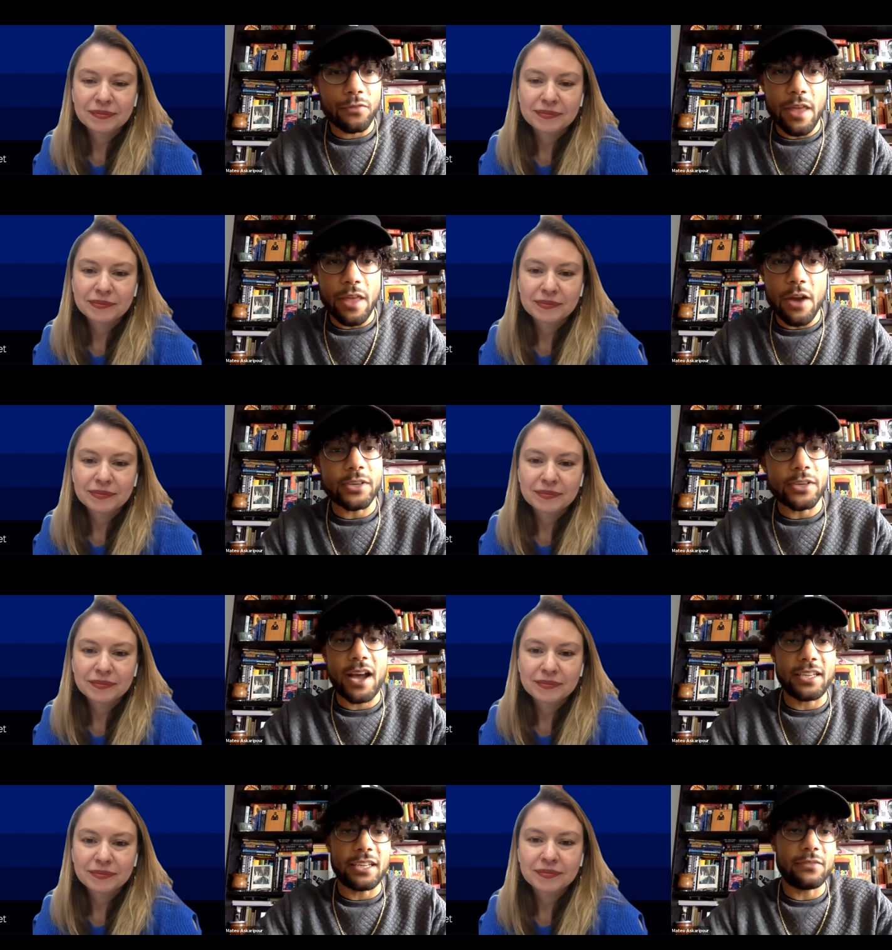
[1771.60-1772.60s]
Speaker 1: book from their
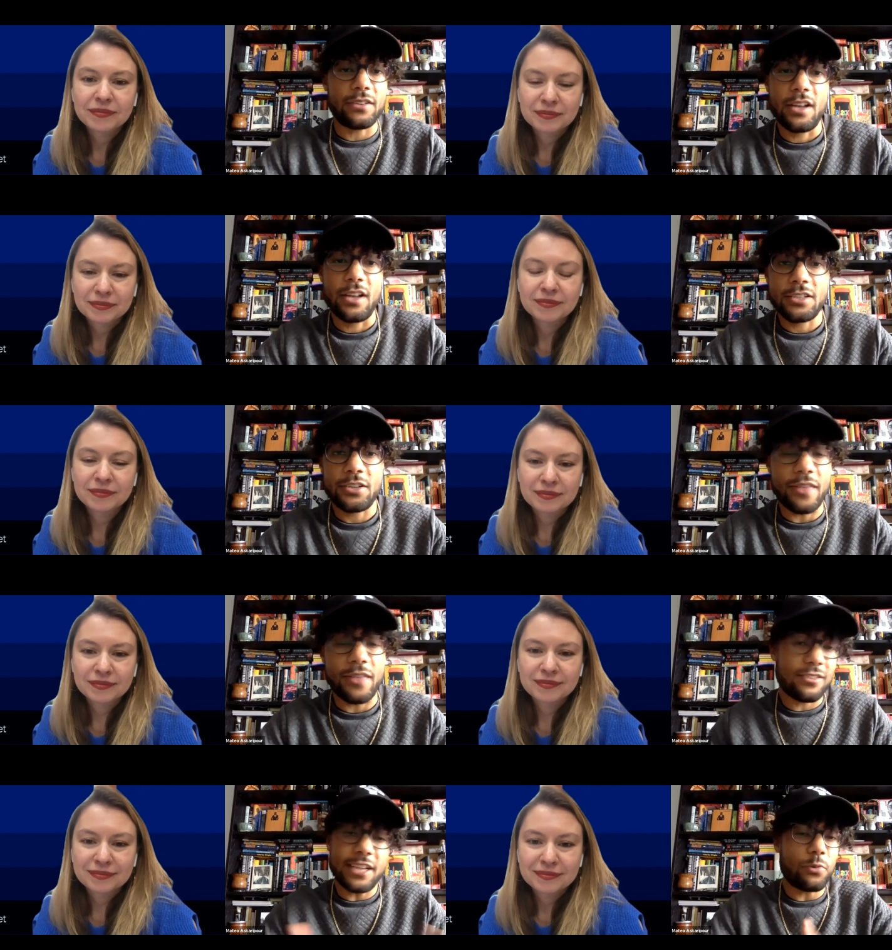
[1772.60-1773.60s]
perspective. So
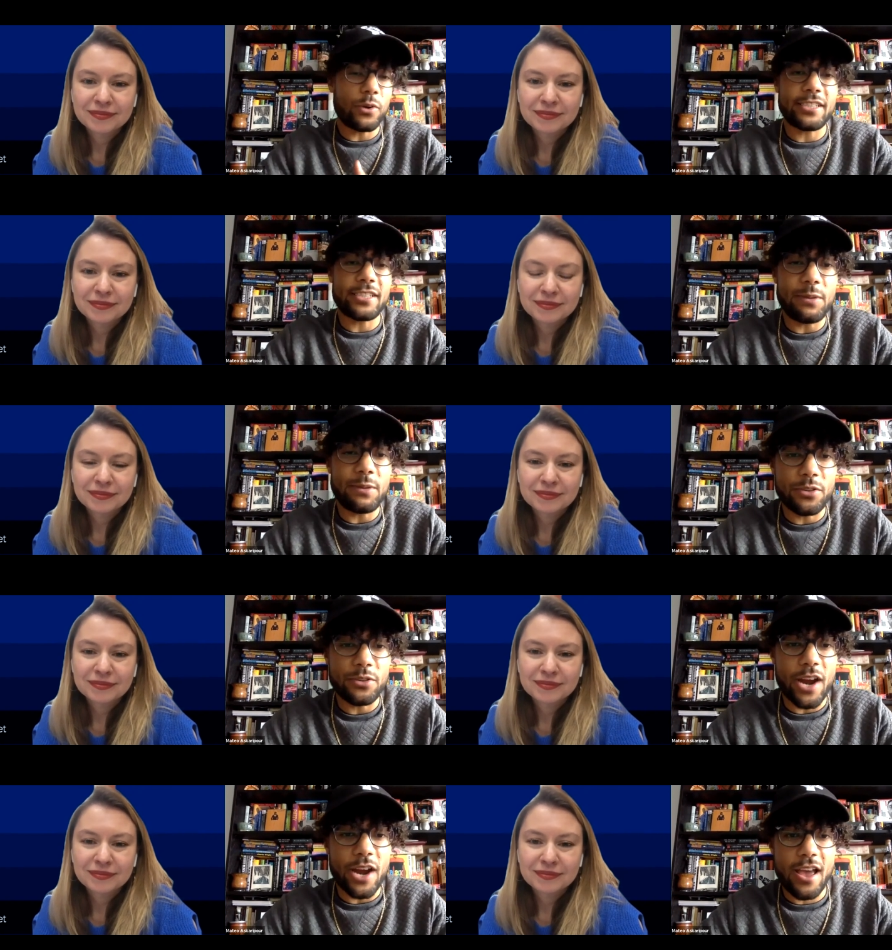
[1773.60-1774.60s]
that's what excites me
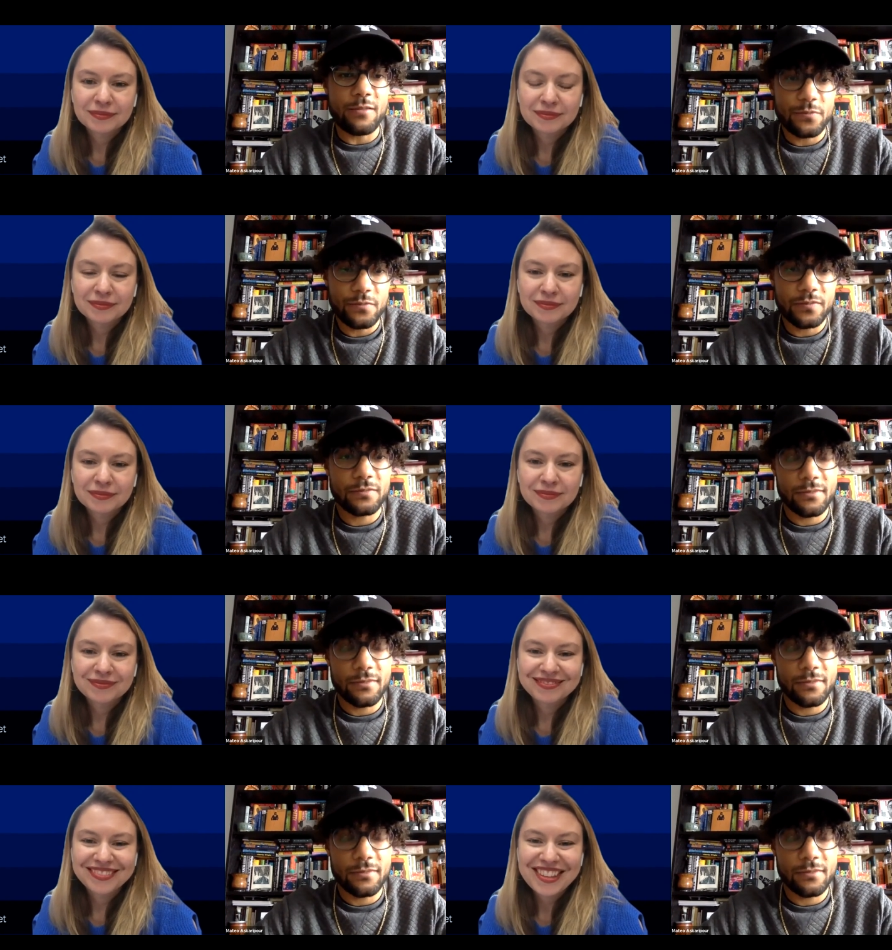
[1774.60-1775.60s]
most right now.
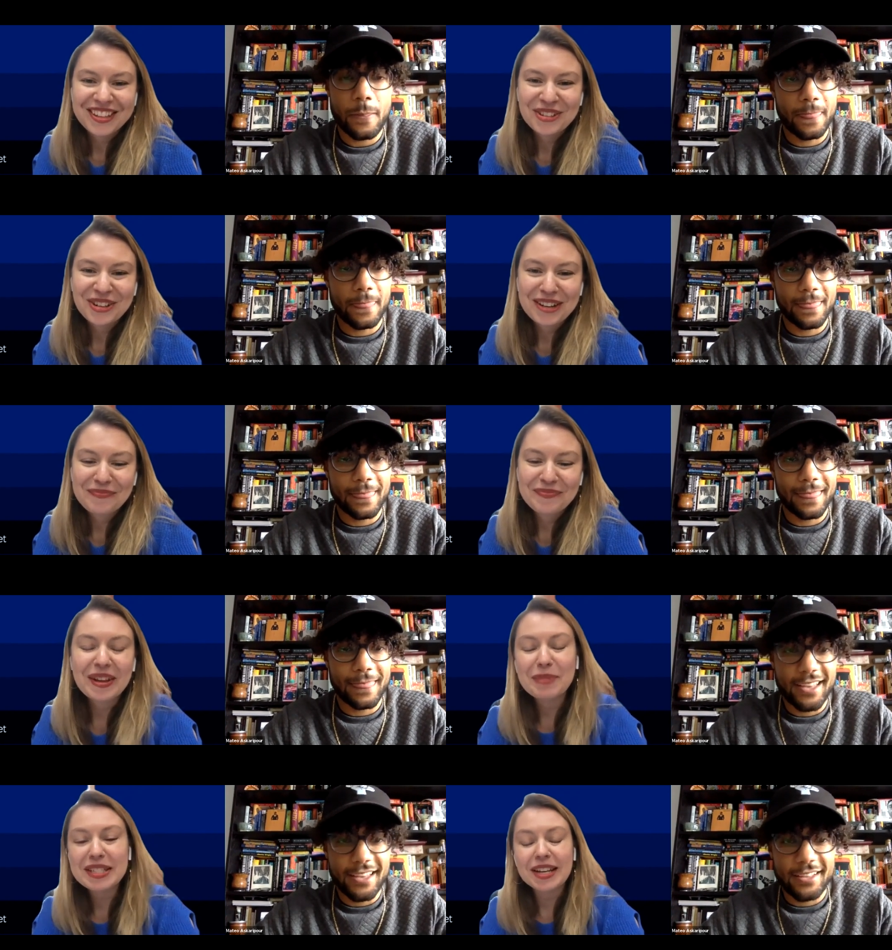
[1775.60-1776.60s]
Speaker 2: That's great.
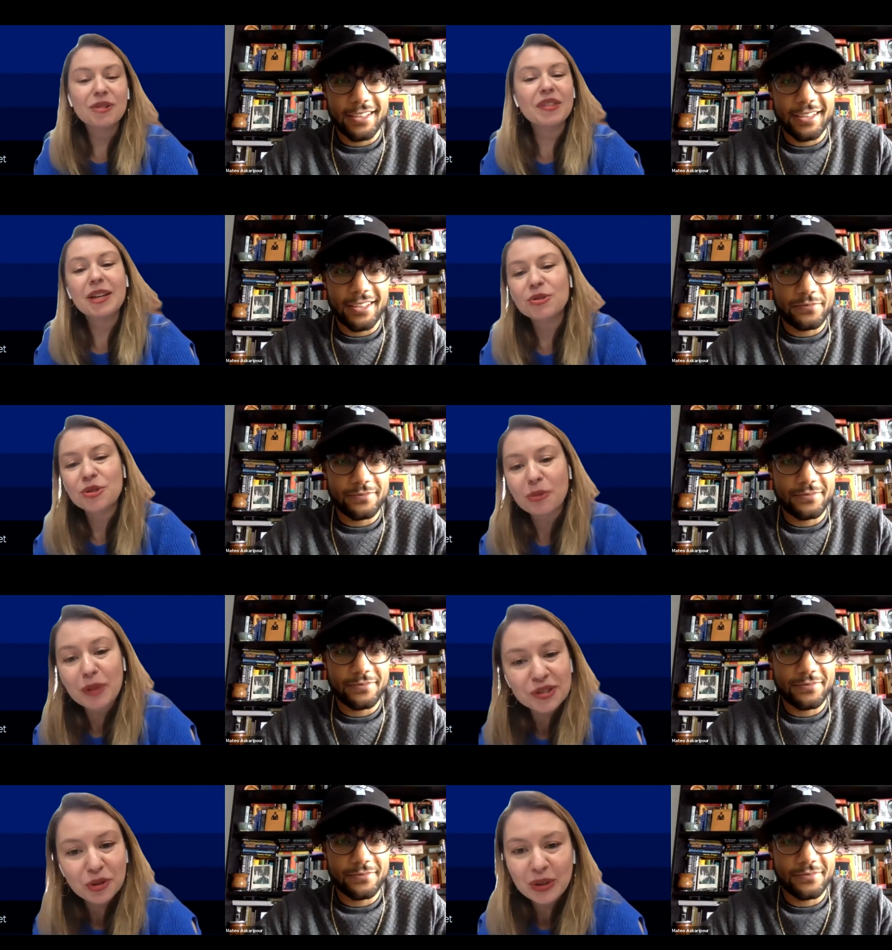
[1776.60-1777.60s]
Mateo, thank you so
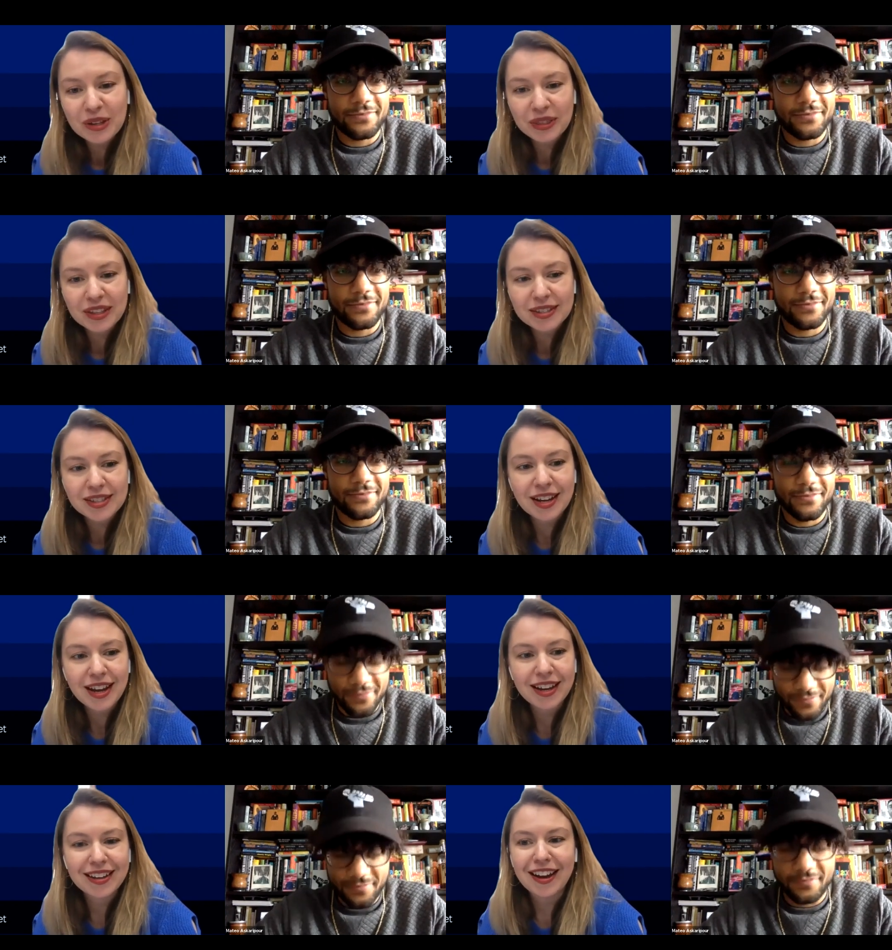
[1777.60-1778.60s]
much for being with us
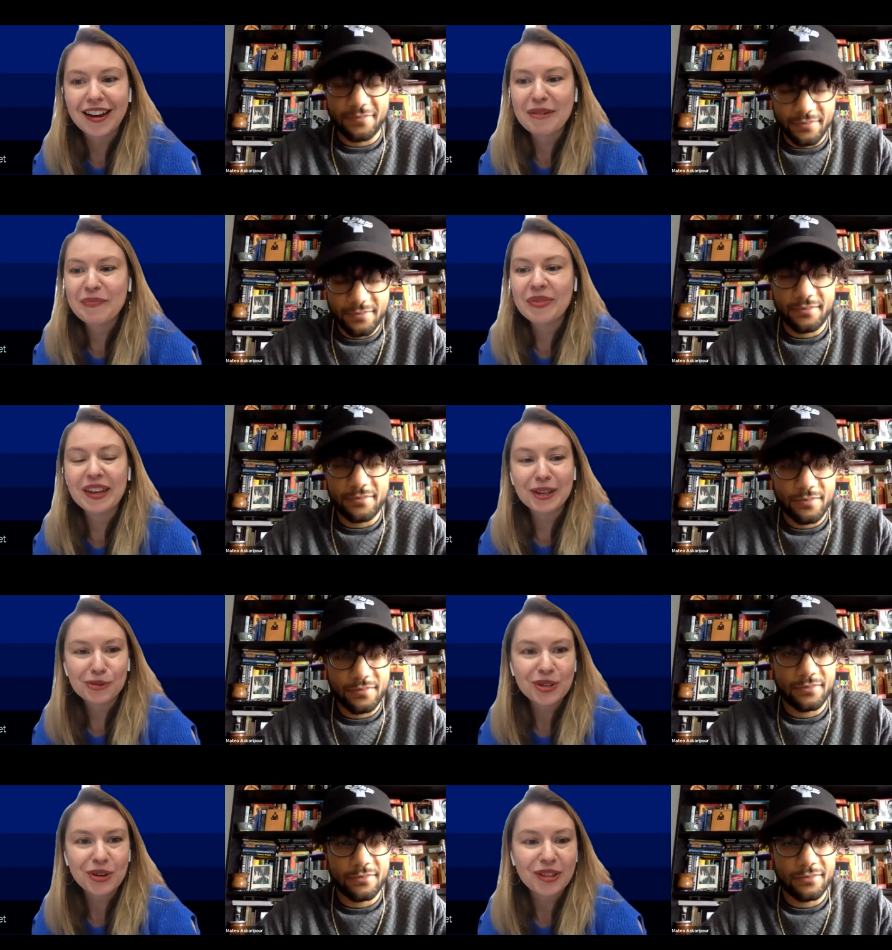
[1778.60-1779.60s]
today. Thank
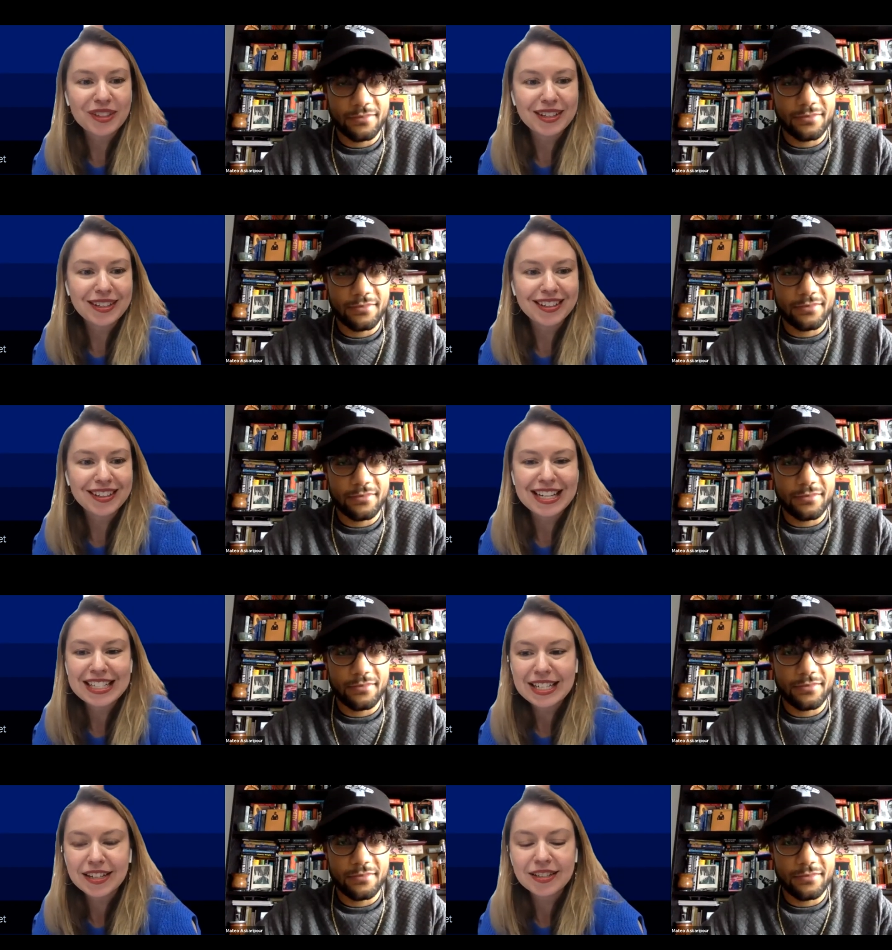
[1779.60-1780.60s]
you to all the
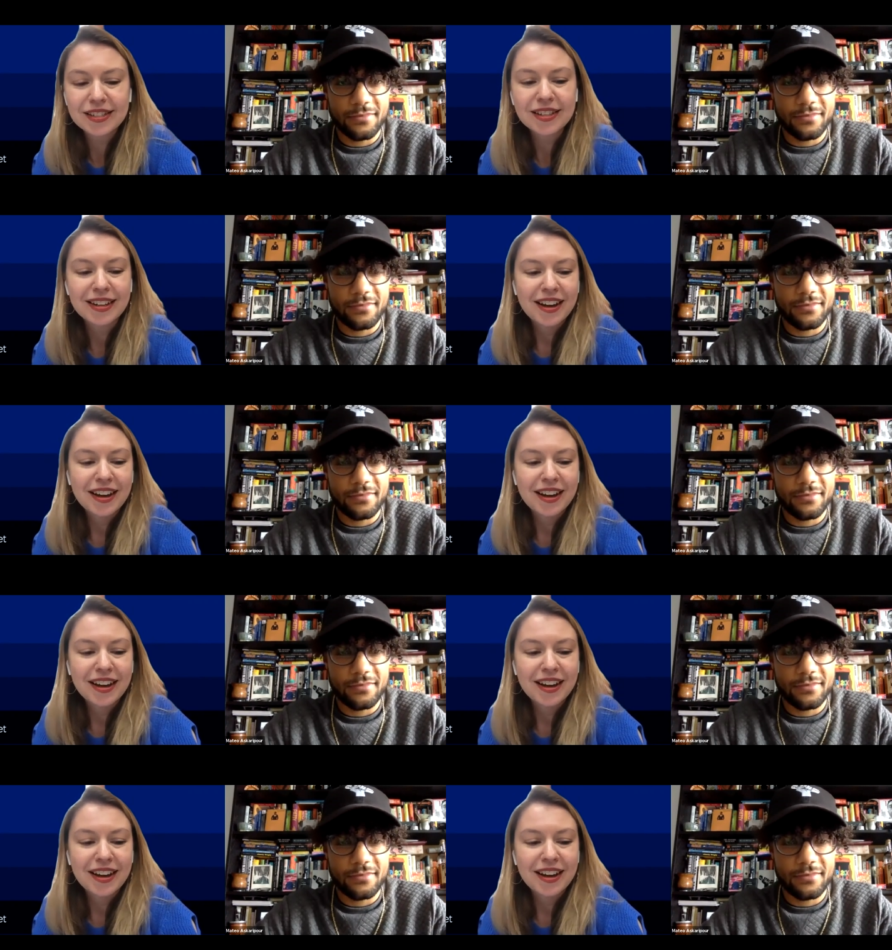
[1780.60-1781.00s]
attendees.